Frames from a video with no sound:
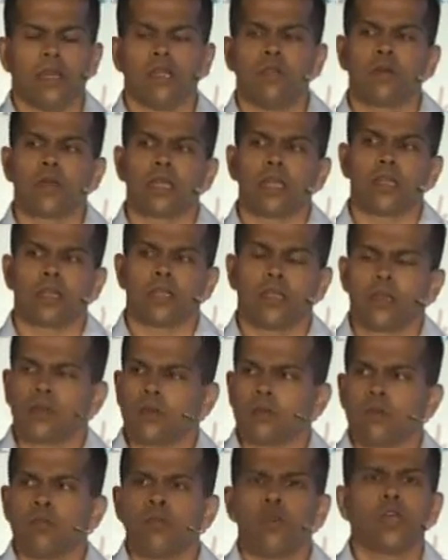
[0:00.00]
I look at
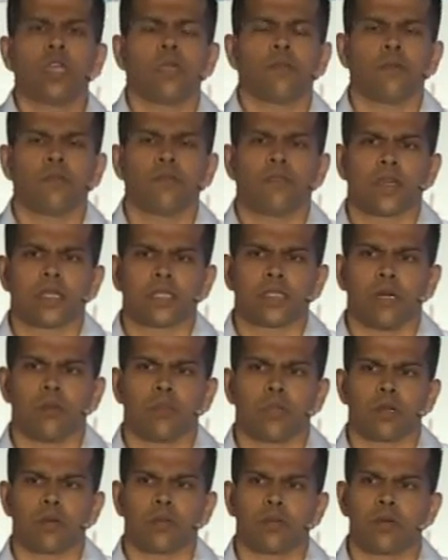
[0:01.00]
like bookkeeping, for
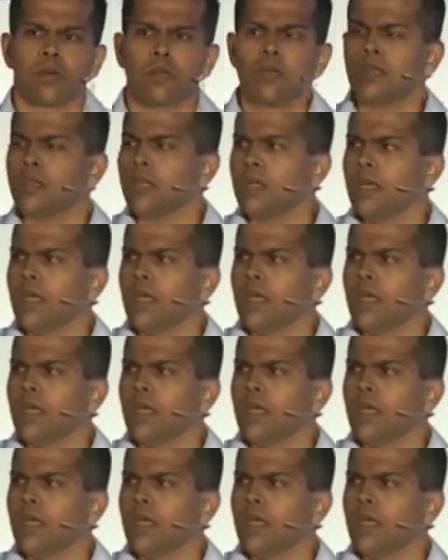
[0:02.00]
example, right?